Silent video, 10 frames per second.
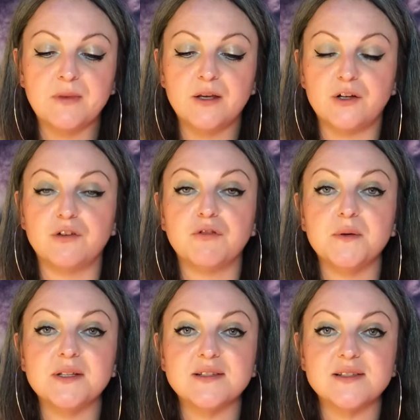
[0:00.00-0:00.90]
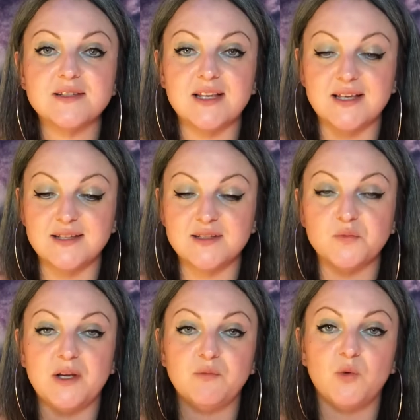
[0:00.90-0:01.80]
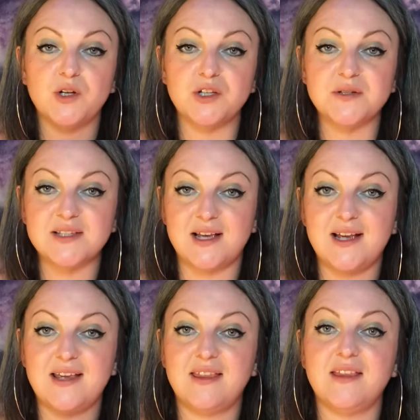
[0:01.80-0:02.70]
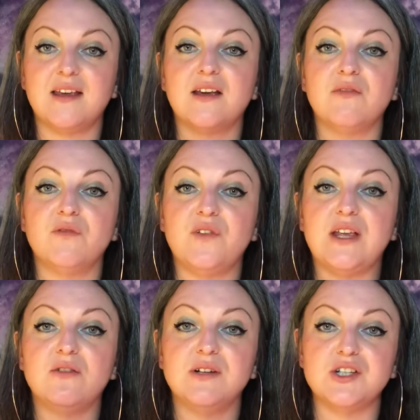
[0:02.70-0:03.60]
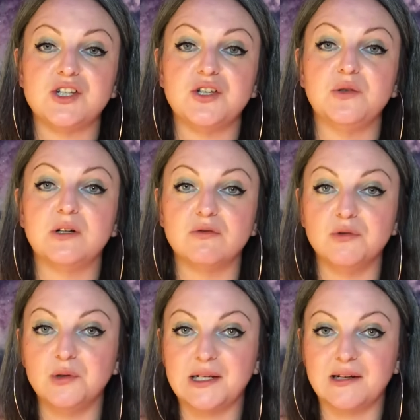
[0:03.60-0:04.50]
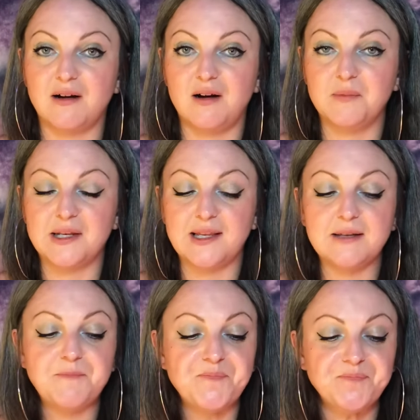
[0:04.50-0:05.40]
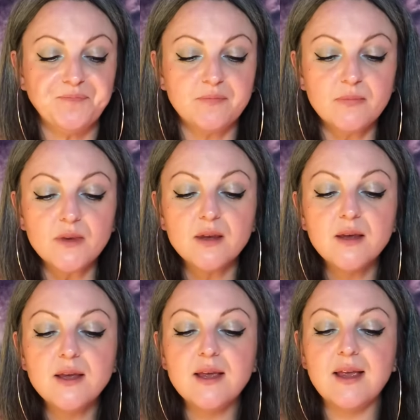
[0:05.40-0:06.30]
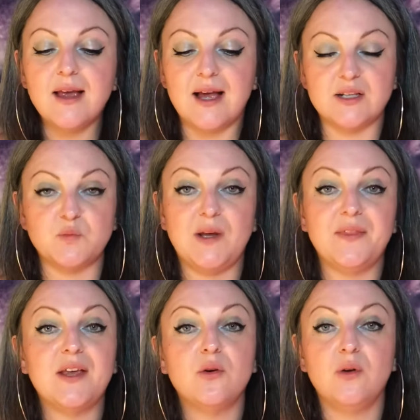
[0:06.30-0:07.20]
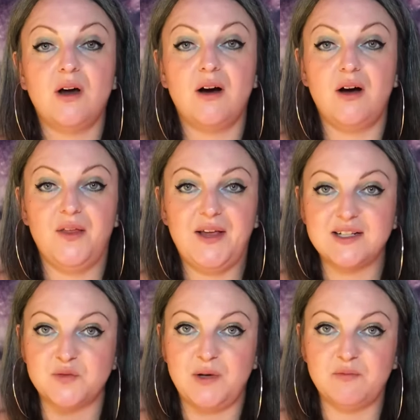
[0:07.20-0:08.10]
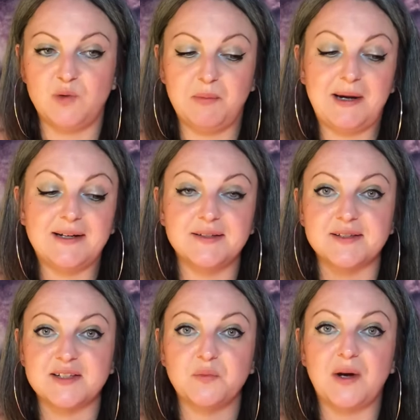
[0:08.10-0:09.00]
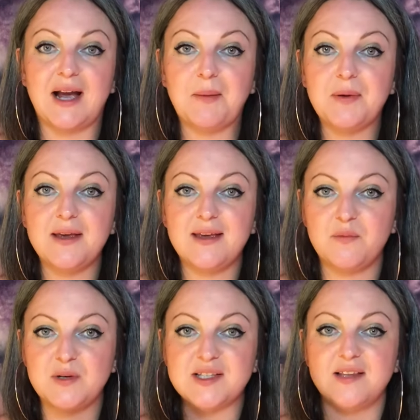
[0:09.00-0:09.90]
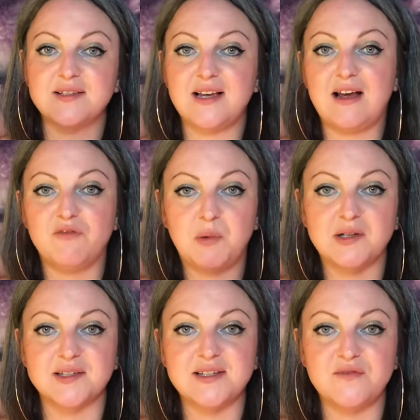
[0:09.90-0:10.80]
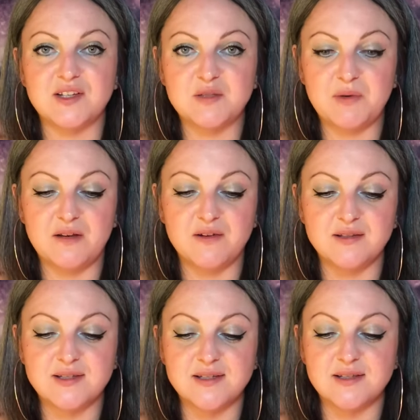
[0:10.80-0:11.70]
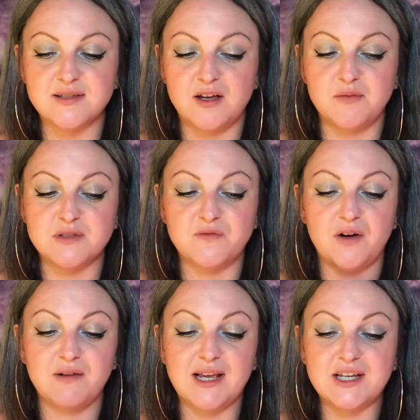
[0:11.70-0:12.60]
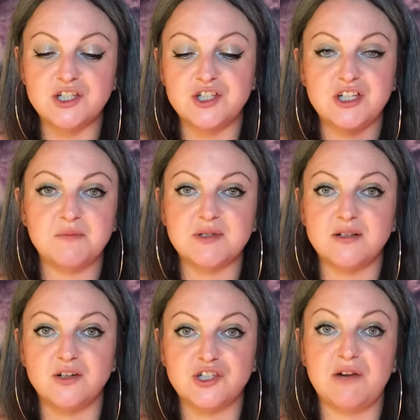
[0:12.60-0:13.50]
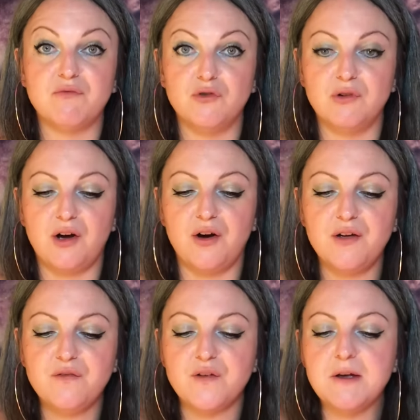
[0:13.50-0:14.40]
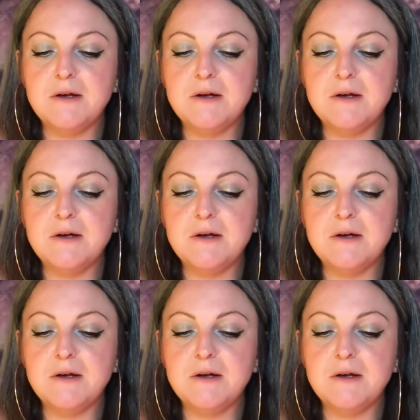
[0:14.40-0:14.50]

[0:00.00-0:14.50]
Congruence is when what you say, think and feel and do are all in harmony. And when they all are, that's when we're balanced and we're happy, and we tend to have positive experiences in terms of our relationships and our general life.